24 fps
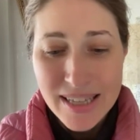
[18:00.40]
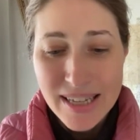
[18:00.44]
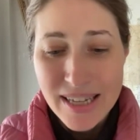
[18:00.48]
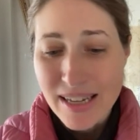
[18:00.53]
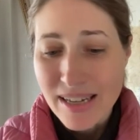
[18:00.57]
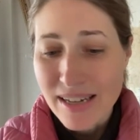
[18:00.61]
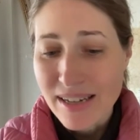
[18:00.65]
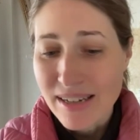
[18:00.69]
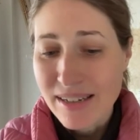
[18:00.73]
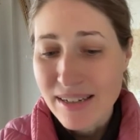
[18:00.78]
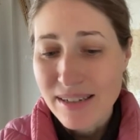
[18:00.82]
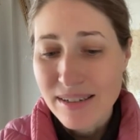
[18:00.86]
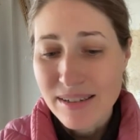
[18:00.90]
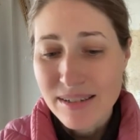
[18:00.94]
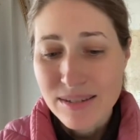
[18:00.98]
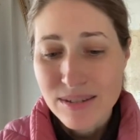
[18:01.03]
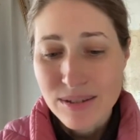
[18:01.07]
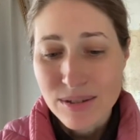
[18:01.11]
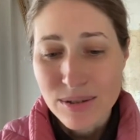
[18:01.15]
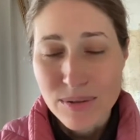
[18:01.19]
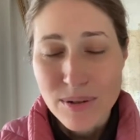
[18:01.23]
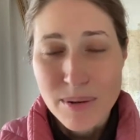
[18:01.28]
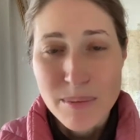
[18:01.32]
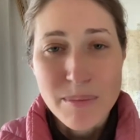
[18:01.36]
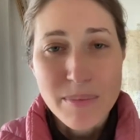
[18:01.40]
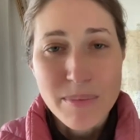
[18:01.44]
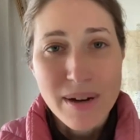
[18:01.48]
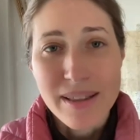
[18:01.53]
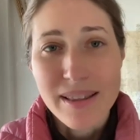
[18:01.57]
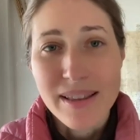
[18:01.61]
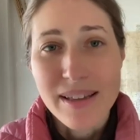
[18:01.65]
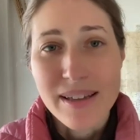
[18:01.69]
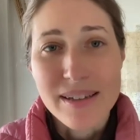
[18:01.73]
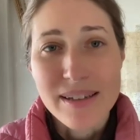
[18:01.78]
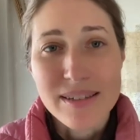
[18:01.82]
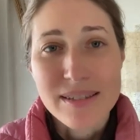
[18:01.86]
need to
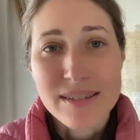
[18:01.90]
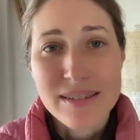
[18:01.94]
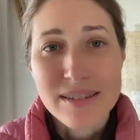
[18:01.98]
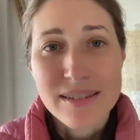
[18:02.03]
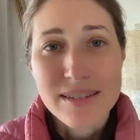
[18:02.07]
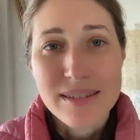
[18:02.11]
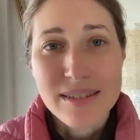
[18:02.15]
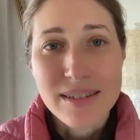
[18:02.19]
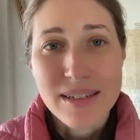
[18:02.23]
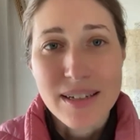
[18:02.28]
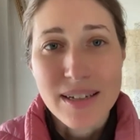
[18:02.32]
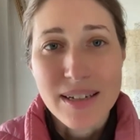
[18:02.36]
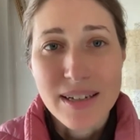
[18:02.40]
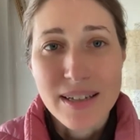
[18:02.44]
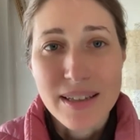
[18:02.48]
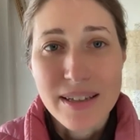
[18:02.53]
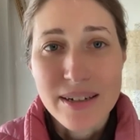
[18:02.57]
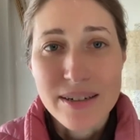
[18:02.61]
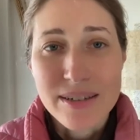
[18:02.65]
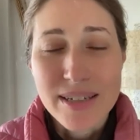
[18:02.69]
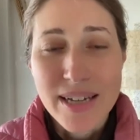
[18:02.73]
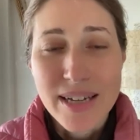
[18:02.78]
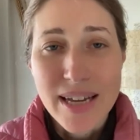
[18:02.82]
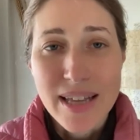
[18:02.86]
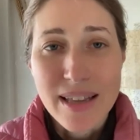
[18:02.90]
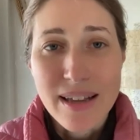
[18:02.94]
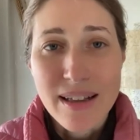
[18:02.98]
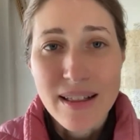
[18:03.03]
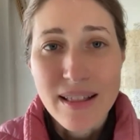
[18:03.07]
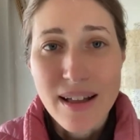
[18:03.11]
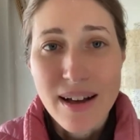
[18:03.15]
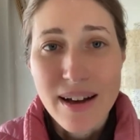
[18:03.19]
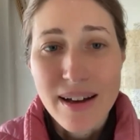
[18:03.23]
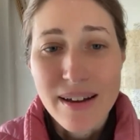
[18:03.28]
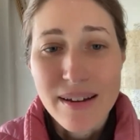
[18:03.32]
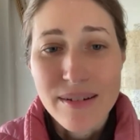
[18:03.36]
embed this in their daily
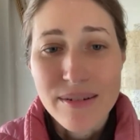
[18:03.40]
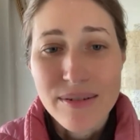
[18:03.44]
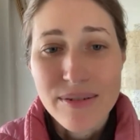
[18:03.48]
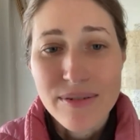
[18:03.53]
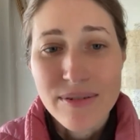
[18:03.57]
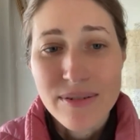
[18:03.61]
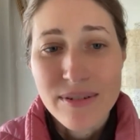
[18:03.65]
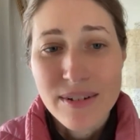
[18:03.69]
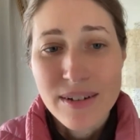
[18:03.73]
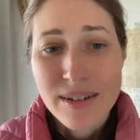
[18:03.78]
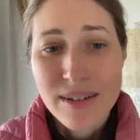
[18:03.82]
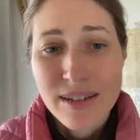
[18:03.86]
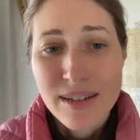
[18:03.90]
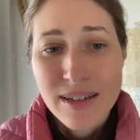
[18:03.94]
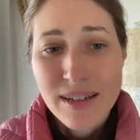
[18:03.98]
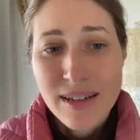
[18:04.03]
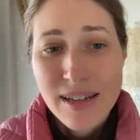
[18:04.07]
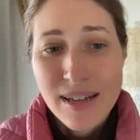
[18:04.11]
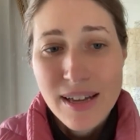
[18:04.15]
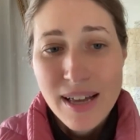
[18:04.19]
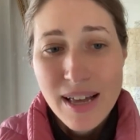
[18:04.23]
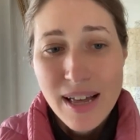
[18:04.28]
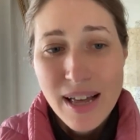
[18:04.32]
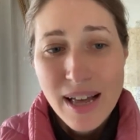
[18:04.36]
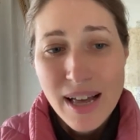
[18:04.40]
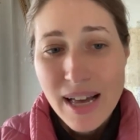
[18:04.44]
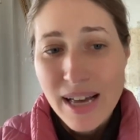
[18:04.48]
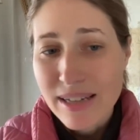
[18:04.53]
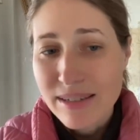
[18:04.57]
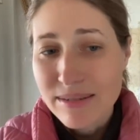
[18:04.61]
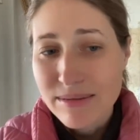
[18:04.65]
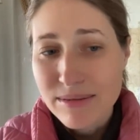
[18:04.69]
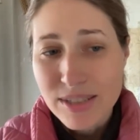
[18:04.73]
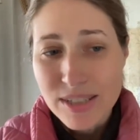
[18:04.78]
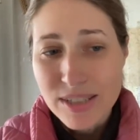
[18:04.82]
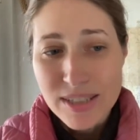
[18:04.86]
life.
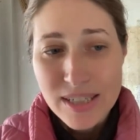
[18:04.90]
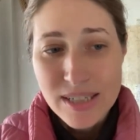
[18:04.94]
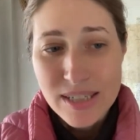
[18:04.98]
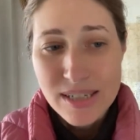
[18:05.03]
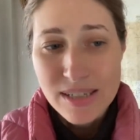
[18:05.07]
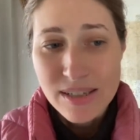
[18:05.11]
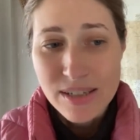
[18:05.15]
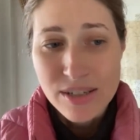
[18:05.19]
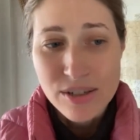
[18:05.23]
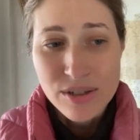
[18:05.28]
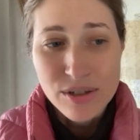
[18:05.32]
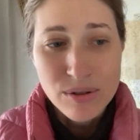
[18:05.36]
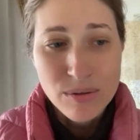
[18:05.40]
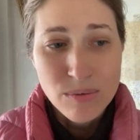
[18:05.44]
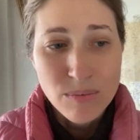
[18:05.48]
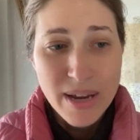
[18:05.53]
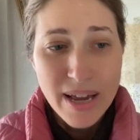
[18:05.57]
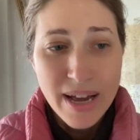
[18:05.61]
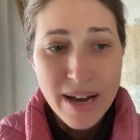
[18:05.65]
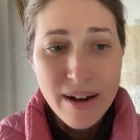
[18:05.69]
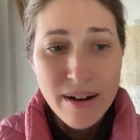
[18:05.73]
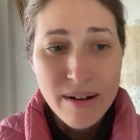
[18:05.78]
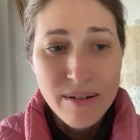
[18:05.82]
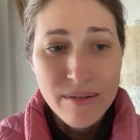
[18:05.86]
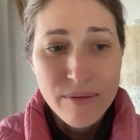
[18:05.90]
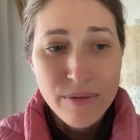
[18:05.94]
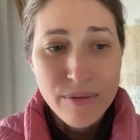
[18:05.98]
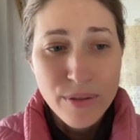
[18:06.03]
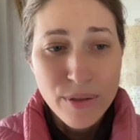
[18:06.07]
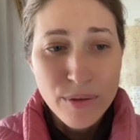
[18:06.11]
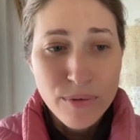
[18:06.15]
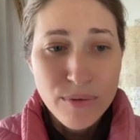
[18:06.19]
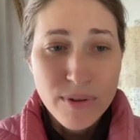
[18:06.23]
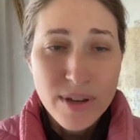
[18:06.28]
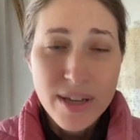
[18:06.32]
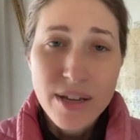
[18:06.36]
And just in addition, we have
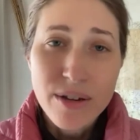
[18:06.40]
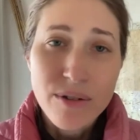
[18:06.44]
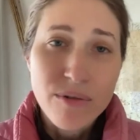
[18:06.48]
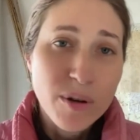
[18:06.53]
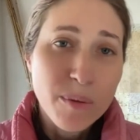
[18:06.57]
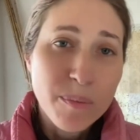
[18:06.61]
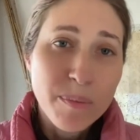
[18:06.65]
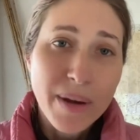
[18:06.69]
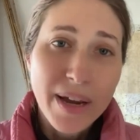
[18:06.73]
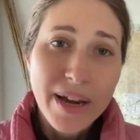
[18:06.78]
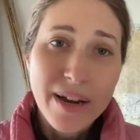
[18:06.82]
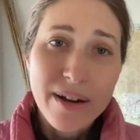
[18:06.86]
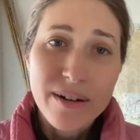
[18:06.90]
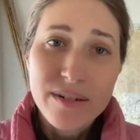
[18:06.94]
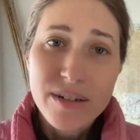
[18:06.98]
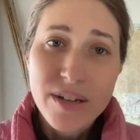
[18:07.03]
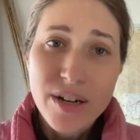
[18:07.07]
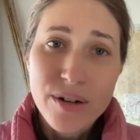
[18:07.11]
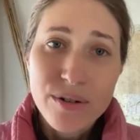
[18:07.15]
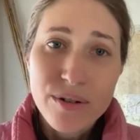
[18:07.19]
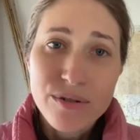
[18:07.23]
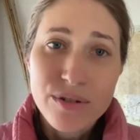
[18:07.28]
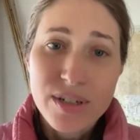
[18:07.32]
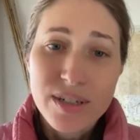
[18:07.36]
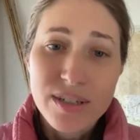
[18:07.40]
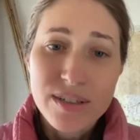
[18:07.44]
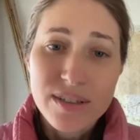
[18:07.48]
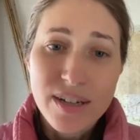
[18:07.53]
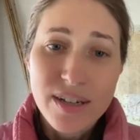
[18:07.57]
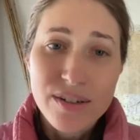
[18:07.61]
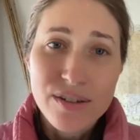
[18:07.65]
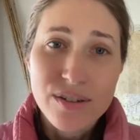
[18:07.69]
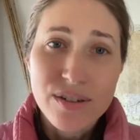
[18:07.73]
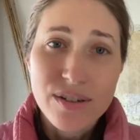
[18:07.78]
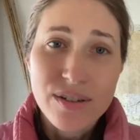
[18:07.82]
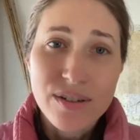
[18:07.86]
3 group parent coaching
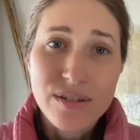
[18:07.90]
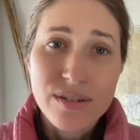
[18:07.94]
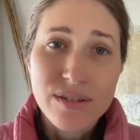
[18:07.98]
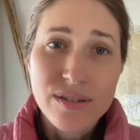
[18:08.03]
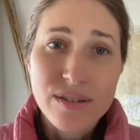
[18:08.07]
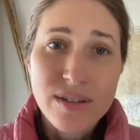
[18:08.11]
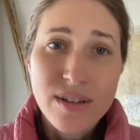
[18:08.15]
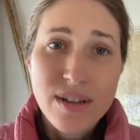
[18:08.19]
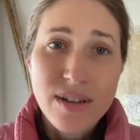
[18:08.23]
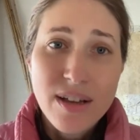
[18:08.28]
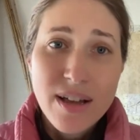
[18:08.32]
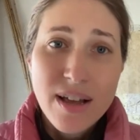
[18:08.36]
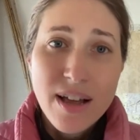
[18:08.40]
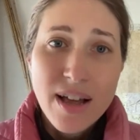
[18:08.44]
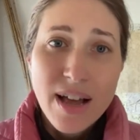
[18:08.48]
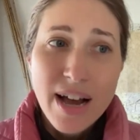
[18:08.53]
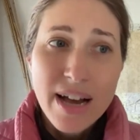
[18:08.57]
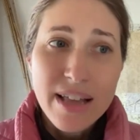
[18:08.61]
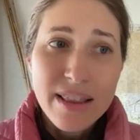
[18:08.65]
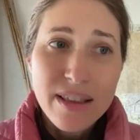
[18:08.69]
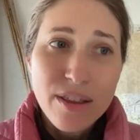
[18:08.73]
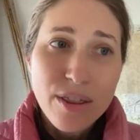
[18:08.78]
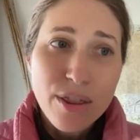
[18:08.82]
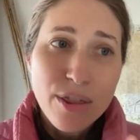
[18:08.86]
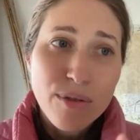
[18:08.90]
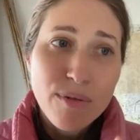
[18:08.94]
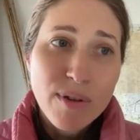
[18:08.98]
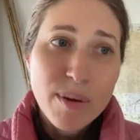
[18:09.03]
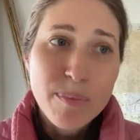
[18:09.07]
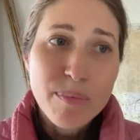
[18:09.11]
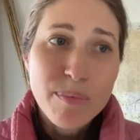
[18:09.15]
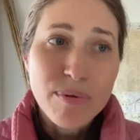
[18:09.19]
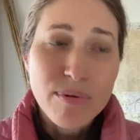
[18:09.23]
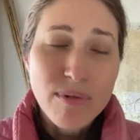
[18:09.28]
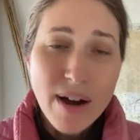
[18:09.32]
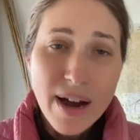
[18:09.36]
sessions and then 3
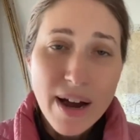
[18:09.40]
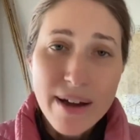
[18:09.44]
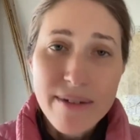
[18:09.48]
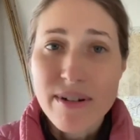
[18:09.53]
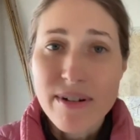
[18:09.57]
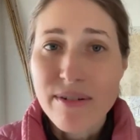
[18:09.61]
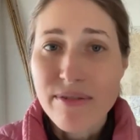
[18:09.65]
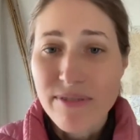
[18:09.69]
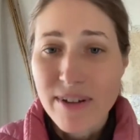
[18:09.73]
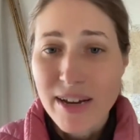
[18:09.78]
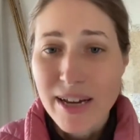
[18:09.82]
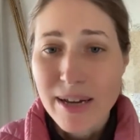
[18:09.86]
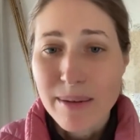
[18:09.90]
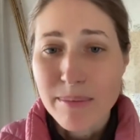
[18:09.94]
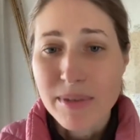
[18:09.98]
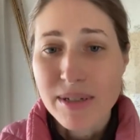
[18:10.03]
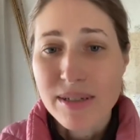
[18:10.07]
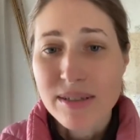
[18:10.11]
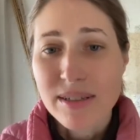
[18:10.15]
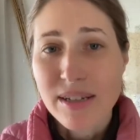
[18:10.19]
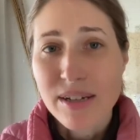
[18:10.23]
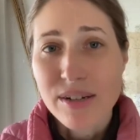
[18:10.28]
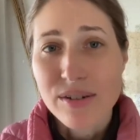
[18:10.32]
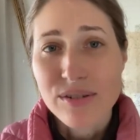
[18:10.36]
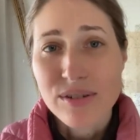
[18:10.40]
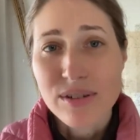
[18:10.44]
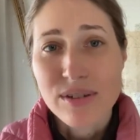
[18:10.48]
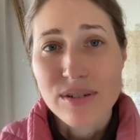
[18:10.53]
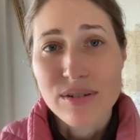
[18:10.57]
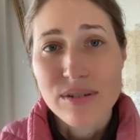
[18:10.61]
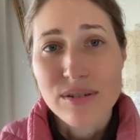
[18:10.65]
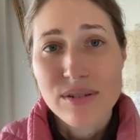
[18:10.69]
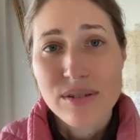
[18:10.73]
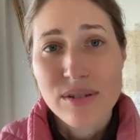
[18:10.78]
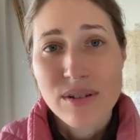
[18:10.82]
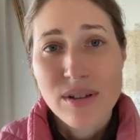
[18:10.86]
private family
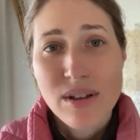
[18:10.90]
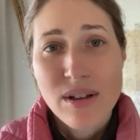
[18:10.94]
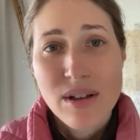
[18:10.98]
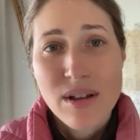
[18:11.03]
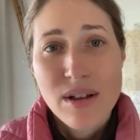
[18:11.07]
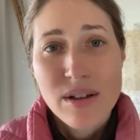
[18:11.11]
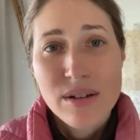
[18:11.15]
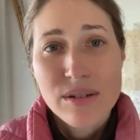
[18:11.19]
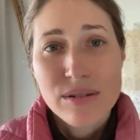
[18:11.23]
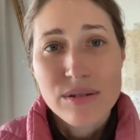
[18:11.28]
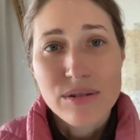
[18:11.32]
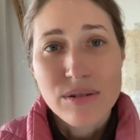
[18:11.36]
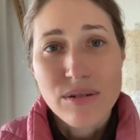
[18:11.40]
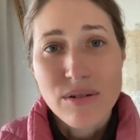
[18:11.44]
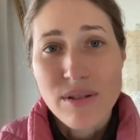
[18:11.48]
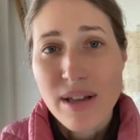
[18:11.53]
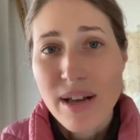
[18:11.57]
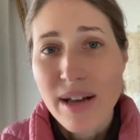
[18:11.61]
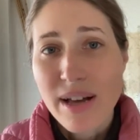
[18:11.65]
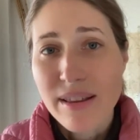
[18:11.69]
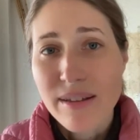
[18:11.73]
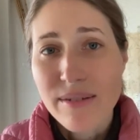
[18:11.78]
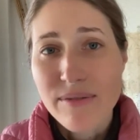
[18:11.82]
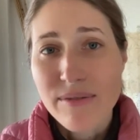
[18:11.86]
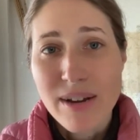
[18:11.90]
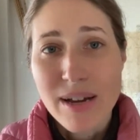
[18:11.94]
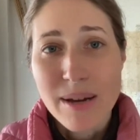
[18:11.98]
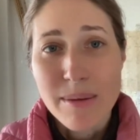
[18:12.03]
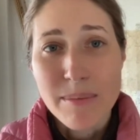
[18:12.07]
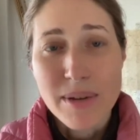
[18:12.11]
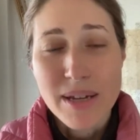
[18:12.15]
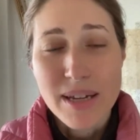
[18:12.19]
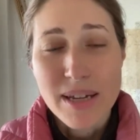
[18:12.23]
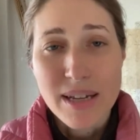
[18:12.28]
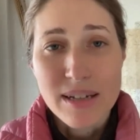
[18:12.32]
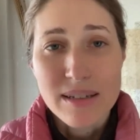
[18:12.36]
sessions, so that the
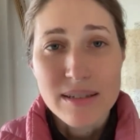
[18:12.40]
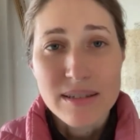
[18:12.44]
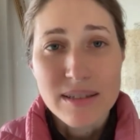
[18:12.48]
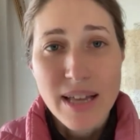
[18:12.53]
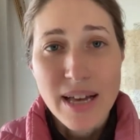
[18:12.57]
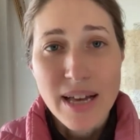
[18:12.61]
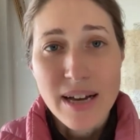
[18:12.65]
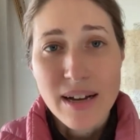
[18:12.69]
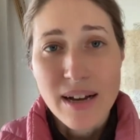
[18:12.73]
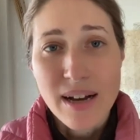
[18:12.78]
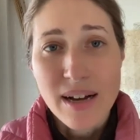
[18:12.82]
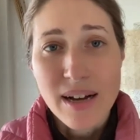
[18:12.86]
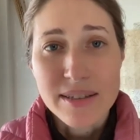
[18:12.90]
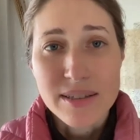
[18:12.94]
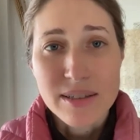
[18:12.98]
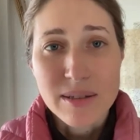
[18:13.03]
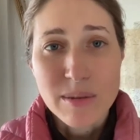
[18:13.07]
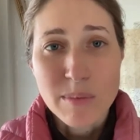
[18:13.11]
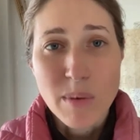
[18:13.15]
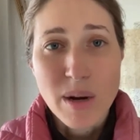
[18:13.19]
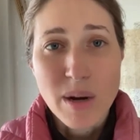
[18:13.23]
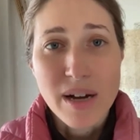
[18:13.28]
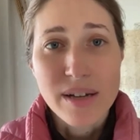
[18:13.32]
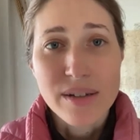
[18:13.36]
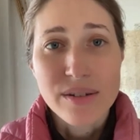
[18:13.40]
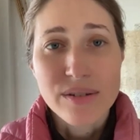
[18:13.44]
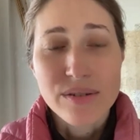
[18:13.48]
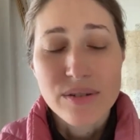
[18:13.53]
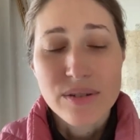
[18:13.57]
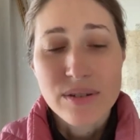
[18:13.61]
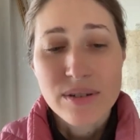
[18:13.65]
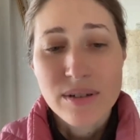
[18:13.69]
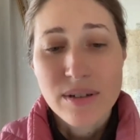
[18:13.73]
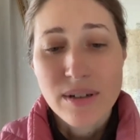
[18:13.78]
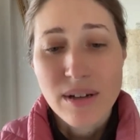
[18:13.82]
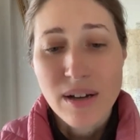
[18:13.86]
family gets that
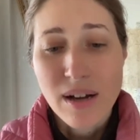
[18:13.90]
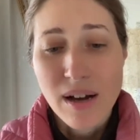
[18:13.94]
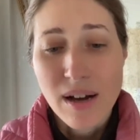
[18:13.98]
customized